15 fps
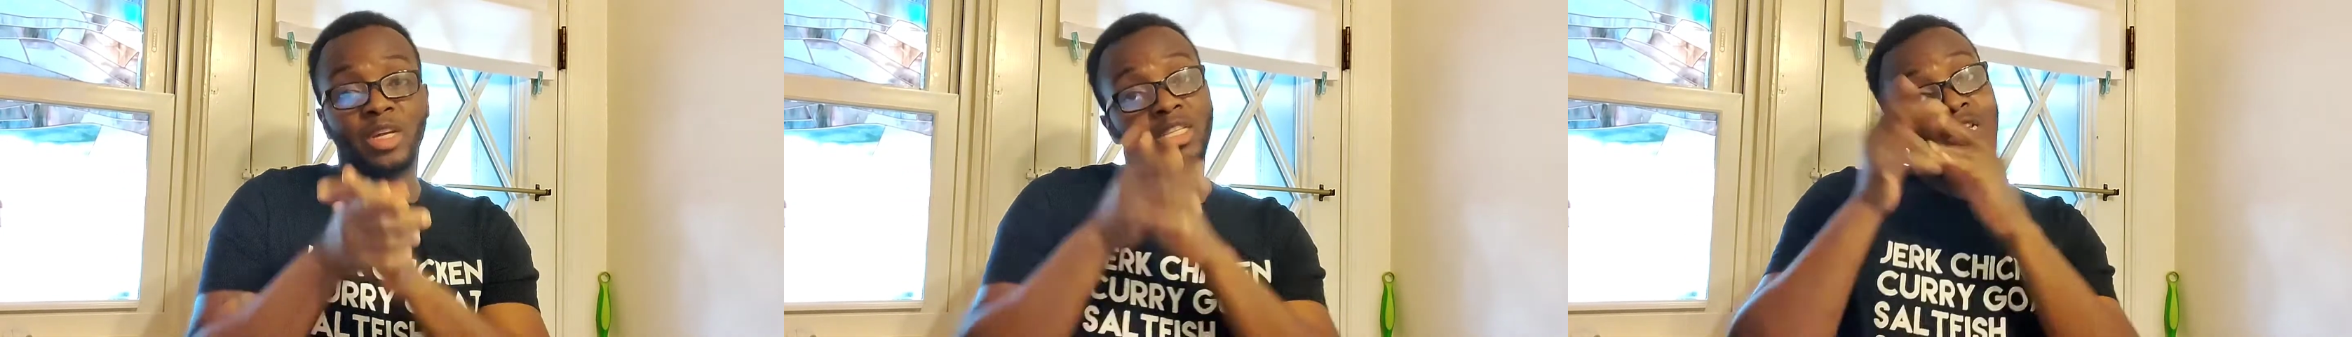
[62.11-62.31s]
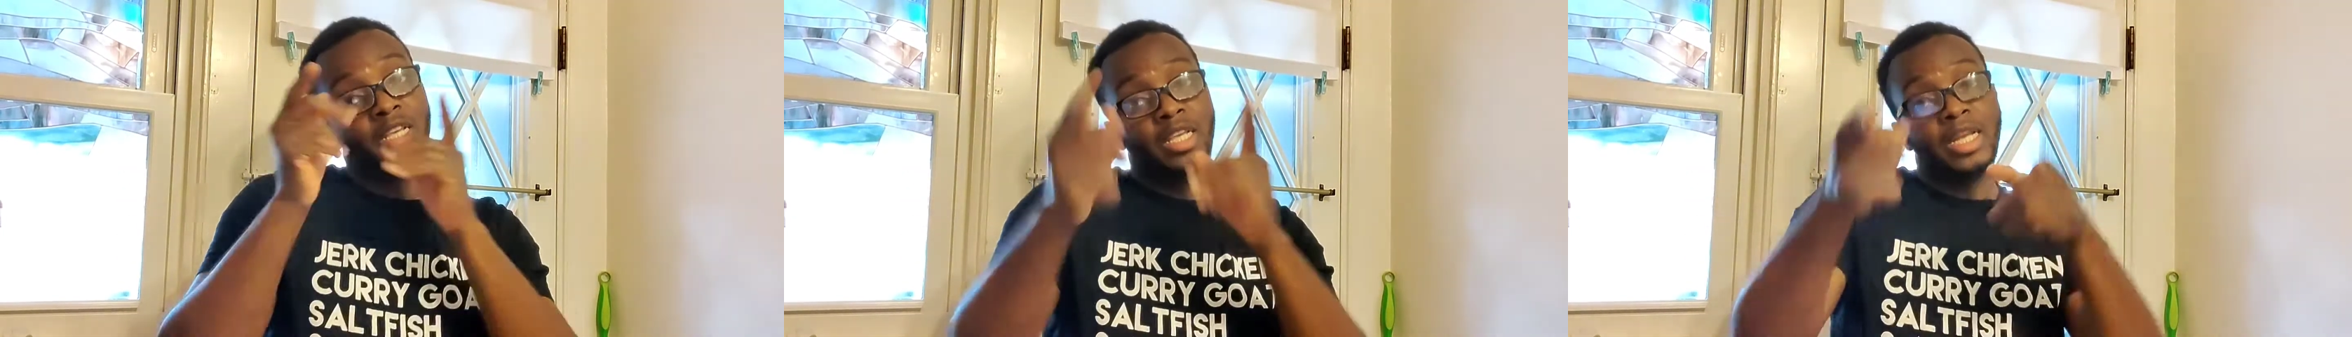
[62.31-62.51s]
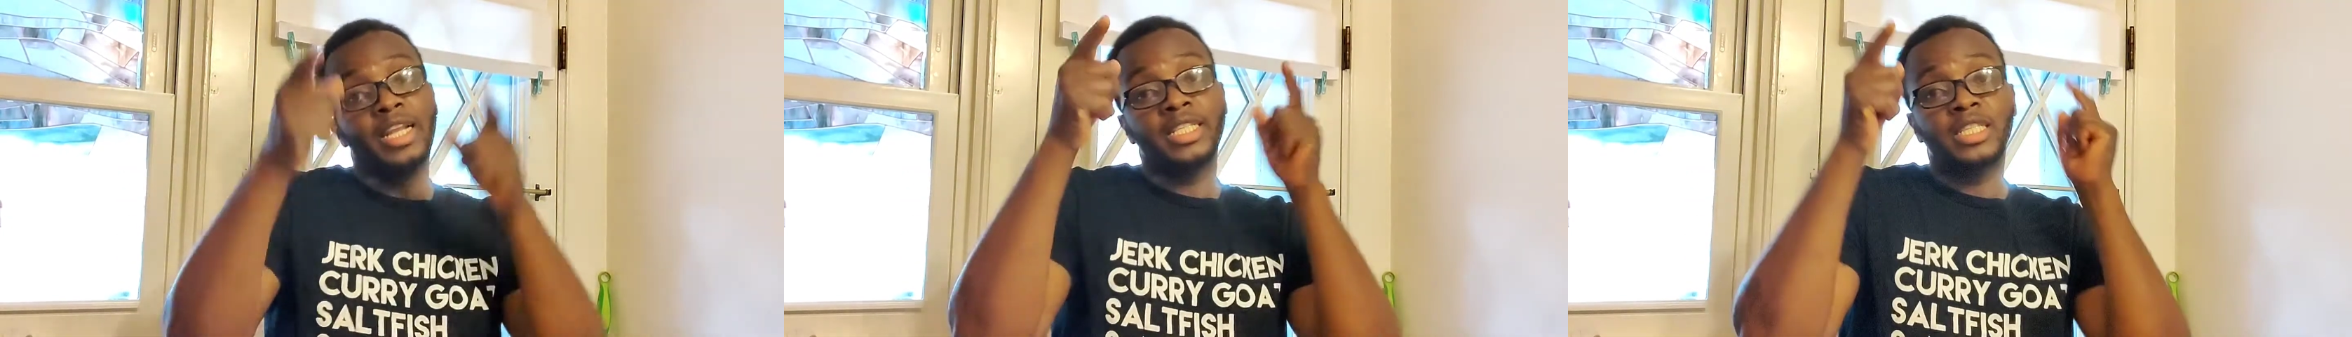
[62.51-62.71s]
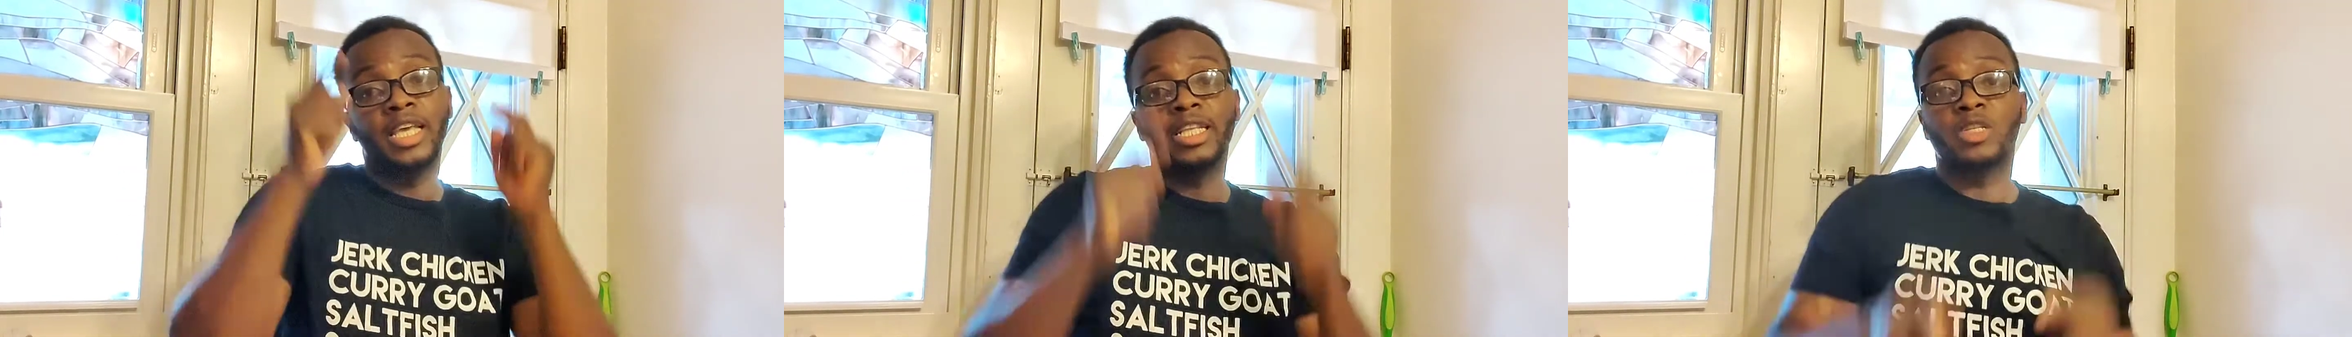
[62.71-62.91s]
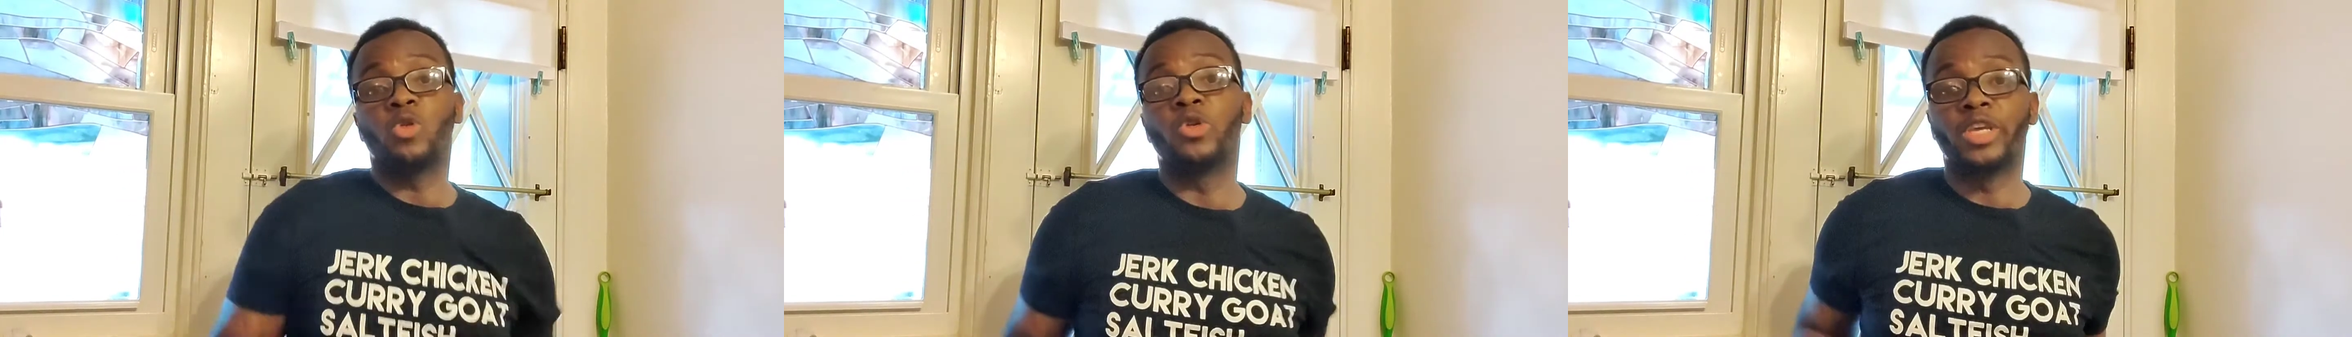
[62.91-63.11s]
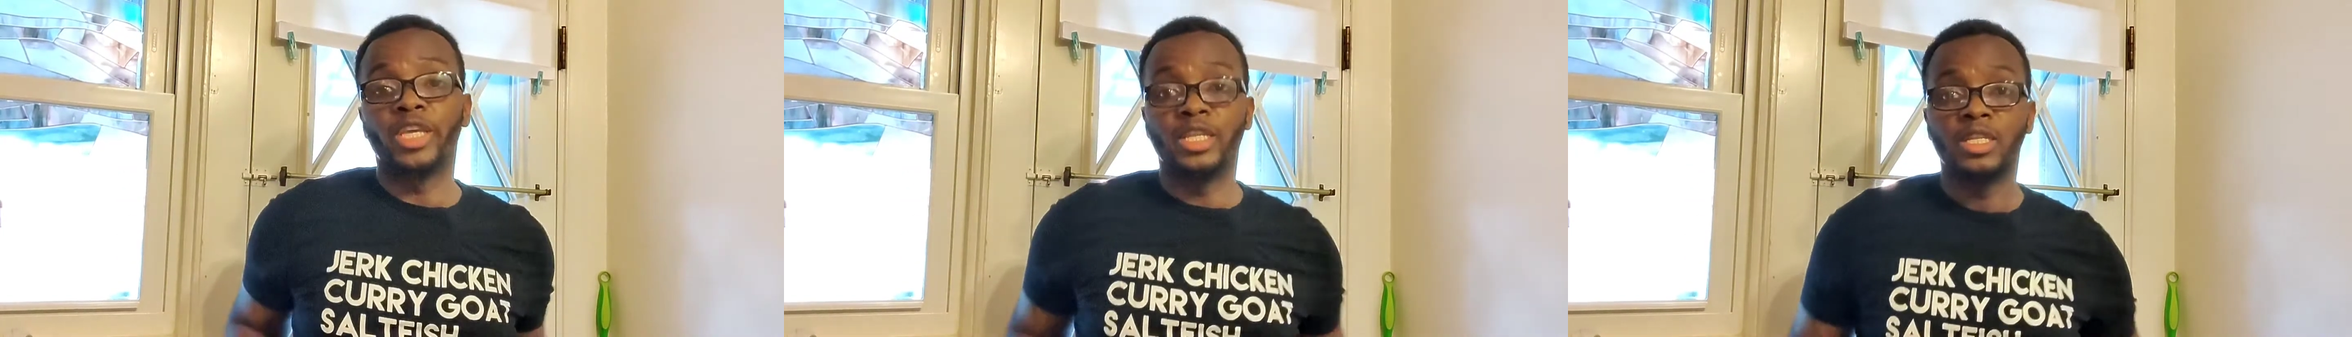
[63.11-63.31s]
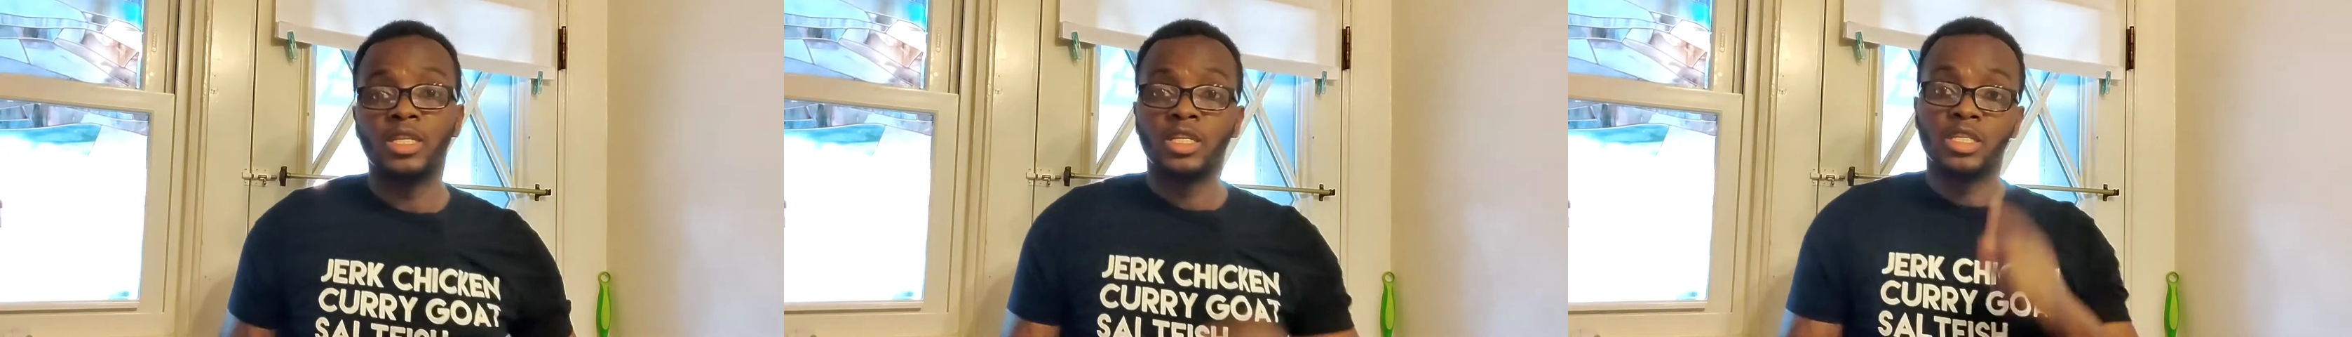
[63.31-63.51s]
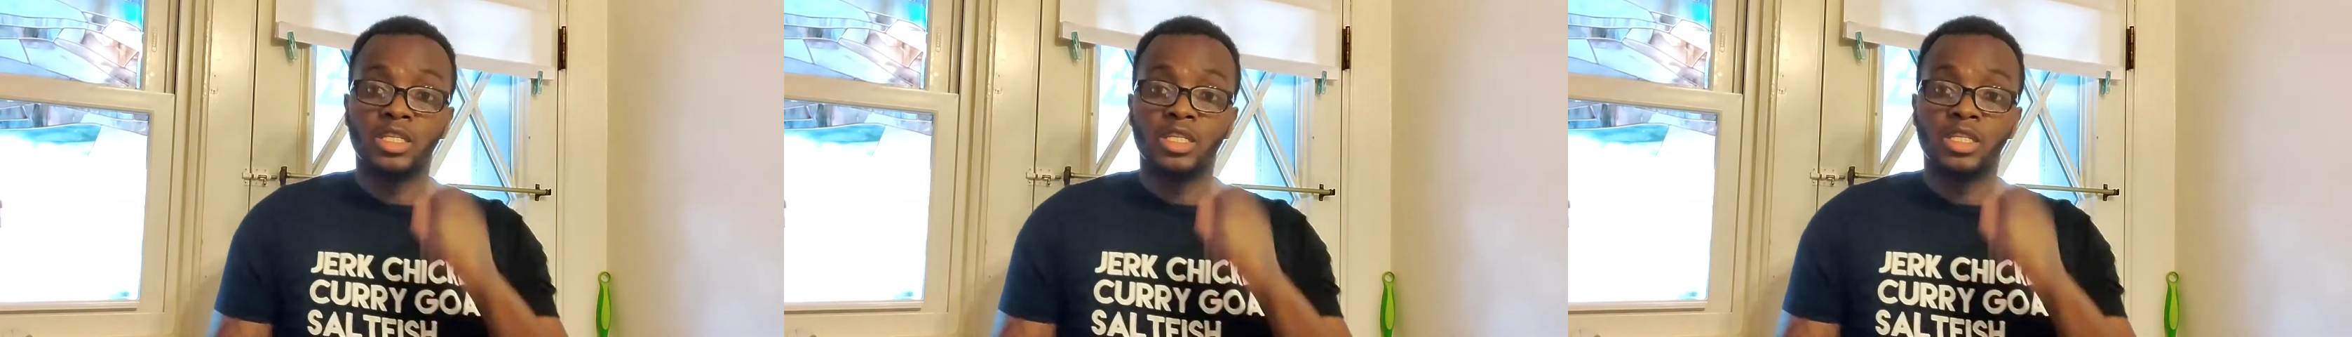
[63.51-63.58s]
what? Let's get cooking.